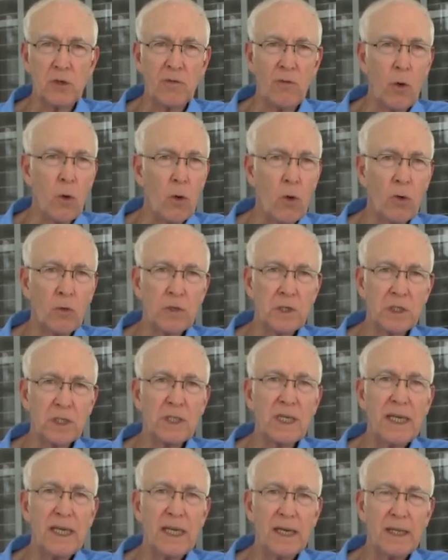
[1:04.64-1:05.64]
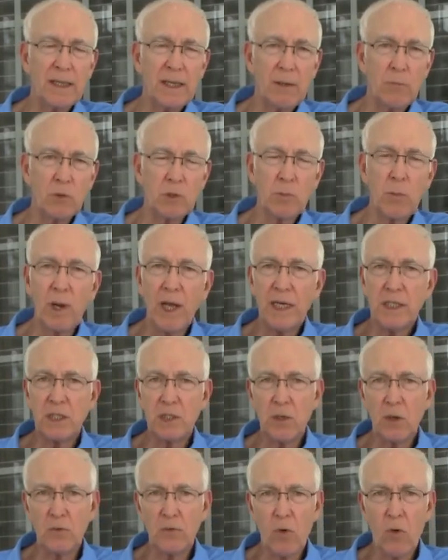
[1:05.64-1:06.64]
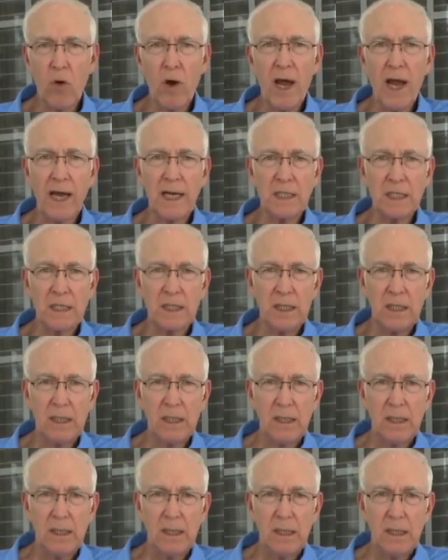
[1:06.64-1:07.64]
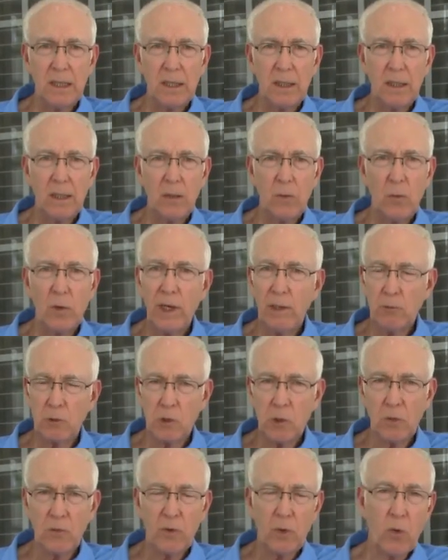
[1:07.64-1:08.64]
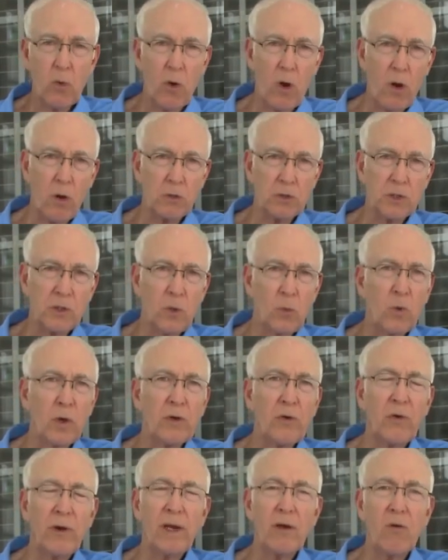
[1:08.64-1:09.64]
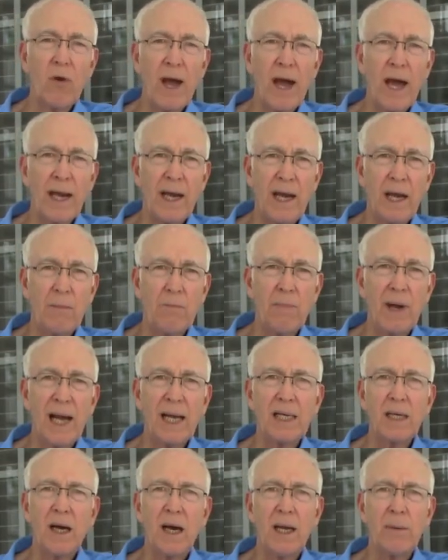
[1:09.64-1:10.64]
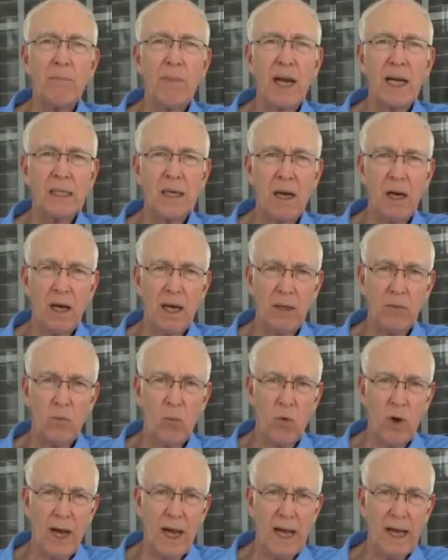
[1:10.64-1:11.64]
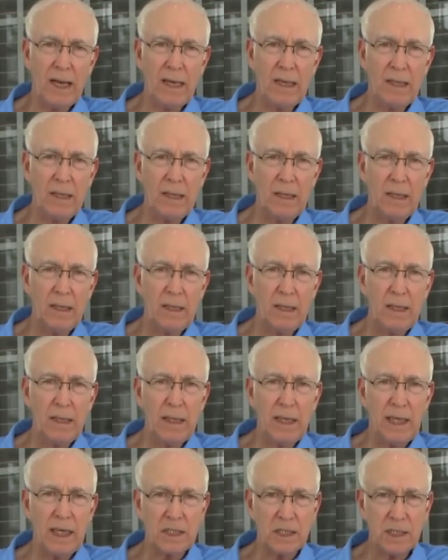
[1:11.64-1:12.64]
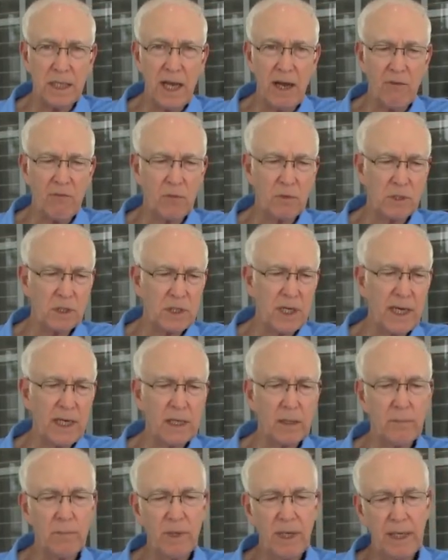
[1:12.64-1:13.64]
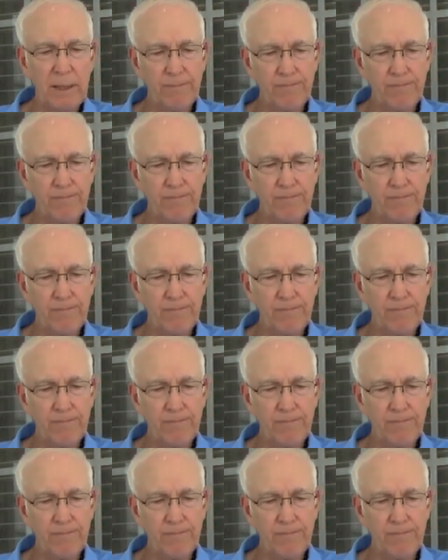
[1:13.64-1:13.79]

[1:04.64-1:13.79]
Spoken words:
of all the sin that was placed on Christ when He was on the cross. No wonder He cried out, my God, why hast Thou forsaken Me?"